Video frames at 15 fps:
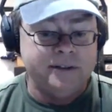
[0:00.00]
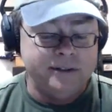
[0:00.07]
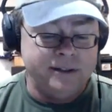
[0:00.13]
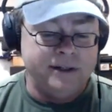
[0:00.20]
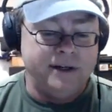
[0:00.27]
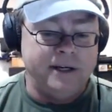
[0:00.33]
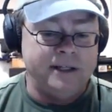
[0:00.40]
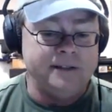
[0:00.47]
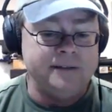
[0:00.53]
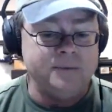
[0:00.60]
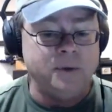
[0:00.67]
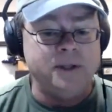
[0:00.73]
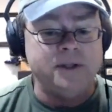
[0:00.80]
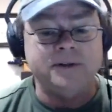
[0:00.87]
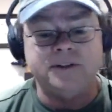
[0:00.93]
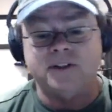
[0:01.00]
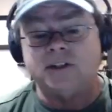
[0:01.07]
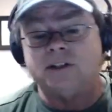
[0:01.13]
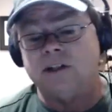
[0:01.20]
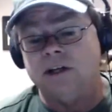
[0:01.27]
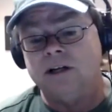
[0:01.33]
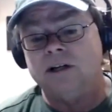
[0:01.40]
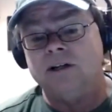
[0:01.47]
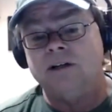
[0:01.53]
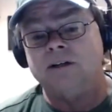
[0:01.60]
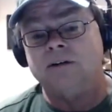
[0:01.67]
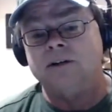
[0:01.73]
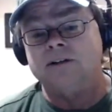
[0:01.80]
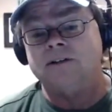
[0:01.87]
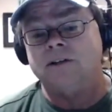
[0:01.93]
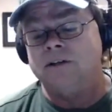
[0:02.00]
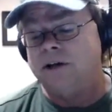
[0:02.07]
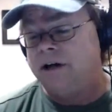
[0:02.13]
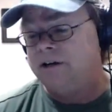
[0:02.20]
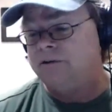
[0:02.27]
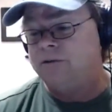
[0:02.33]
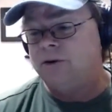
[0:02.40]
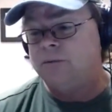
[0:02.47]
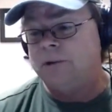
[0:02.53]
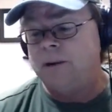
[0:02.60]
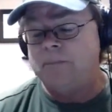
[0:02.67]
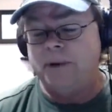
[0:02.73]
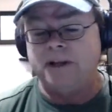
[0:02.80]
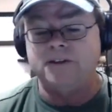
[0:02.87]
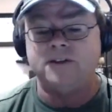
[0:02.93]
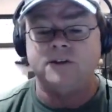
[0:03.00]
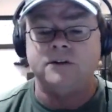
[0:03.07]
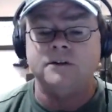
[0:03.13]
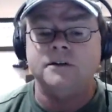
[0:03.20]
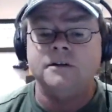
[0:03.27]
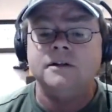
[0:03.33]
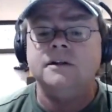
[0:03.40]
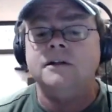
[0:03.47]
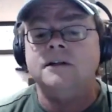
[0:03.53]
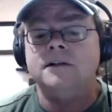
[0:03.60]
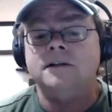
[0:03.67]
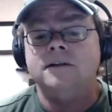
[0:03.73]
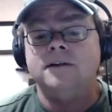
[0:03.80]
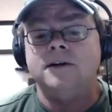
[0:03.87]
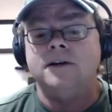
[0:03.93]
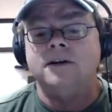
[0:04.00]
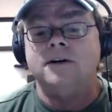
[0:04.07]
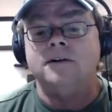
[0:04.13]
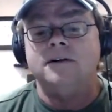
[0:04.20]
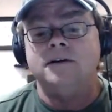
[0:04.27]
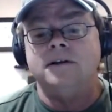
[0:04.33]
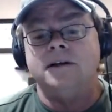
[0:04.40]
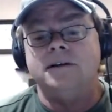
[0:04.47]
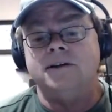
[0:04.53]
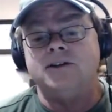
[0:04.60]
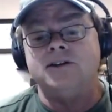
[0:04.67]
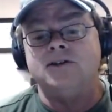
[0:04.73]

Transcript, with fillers: All right. Mm-hmm. Whether it's a gun or it's a knife or my pencil you know, unless you